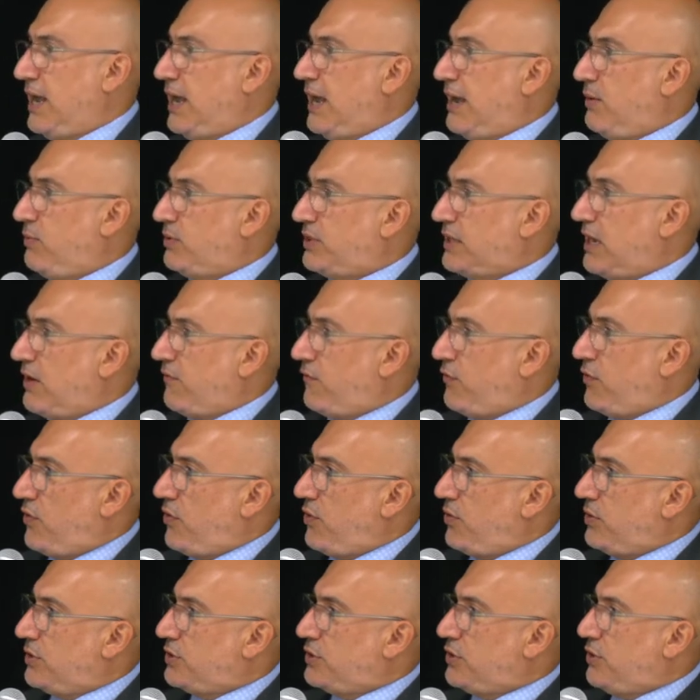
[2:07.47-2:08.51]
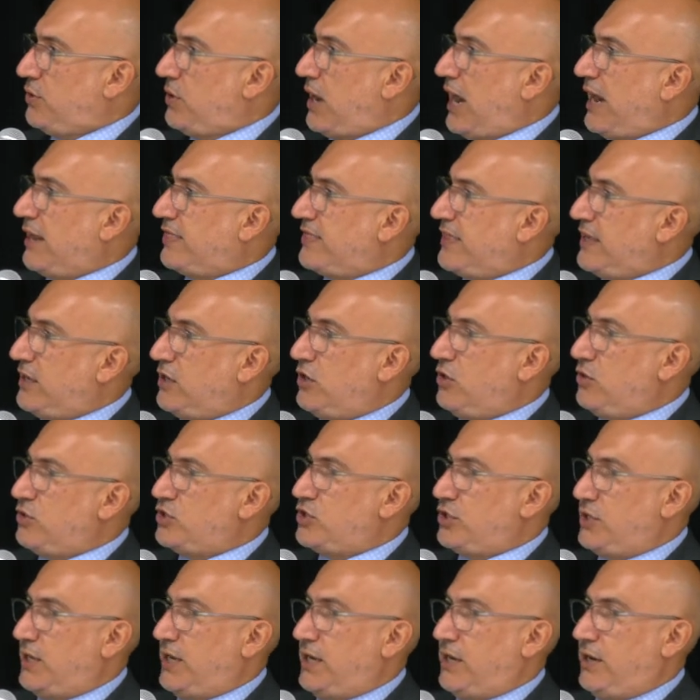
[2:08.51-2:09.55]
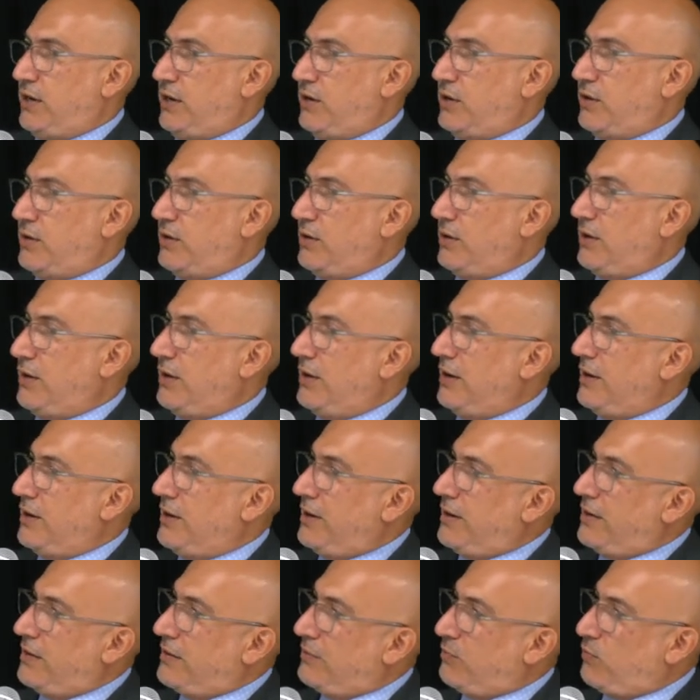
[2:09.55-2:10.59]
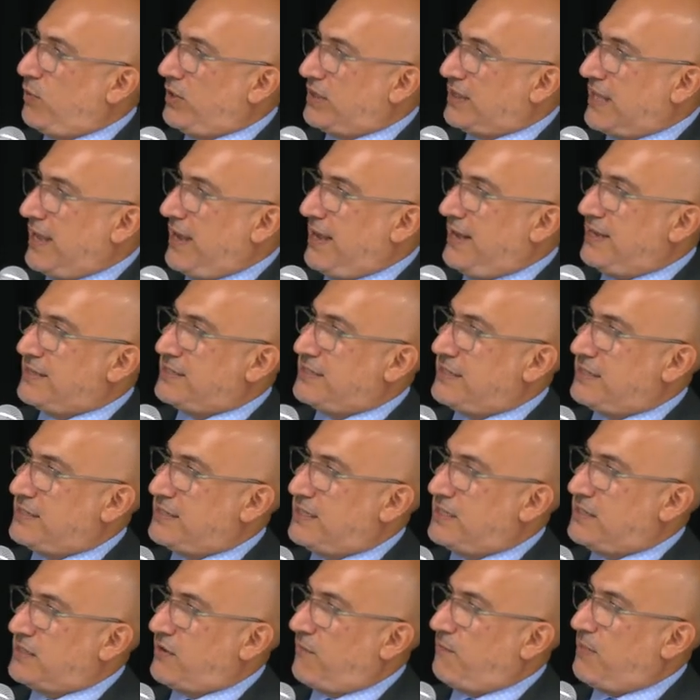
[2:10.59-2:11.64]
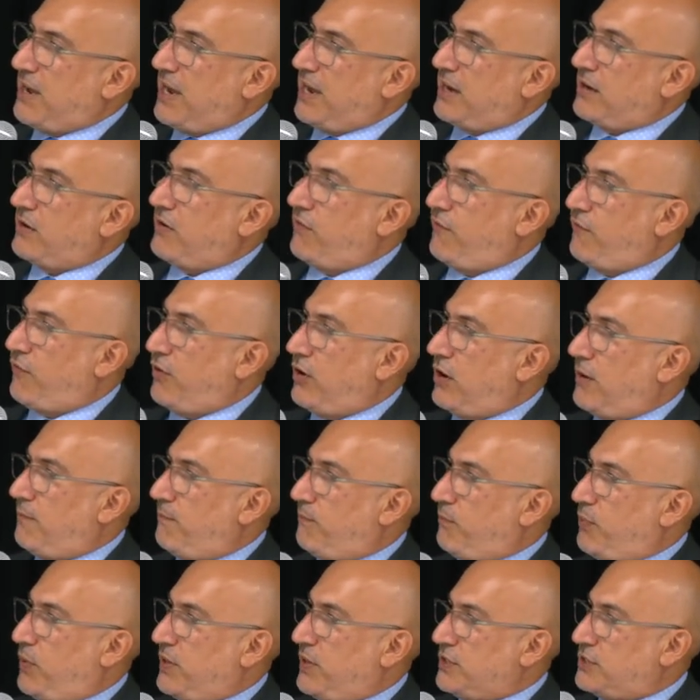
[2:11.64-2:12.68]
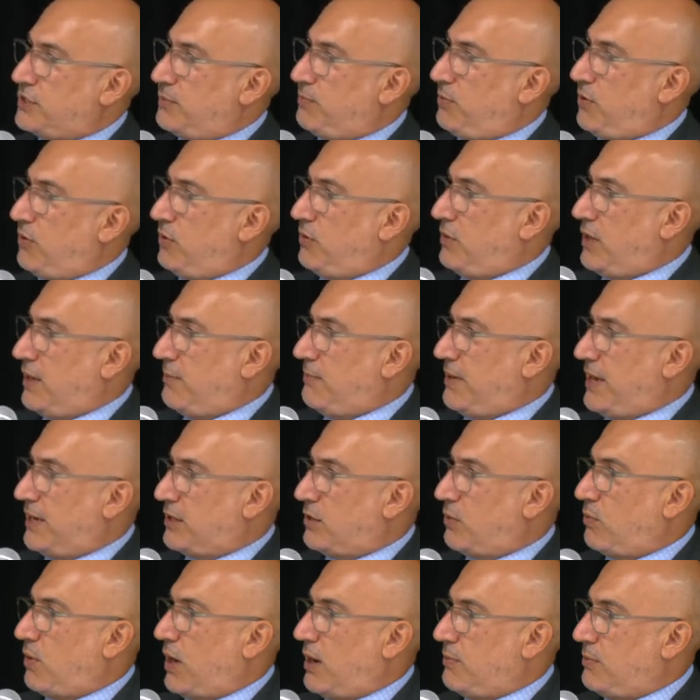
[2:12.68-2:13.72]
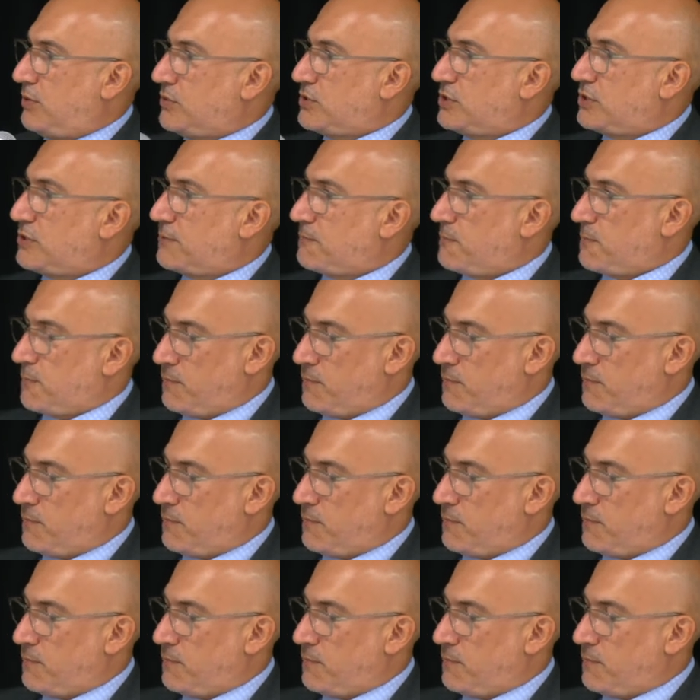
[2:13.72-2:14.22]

And without further ado, I think you should hear what the essence is of B A C from Principal Amanda Ramos.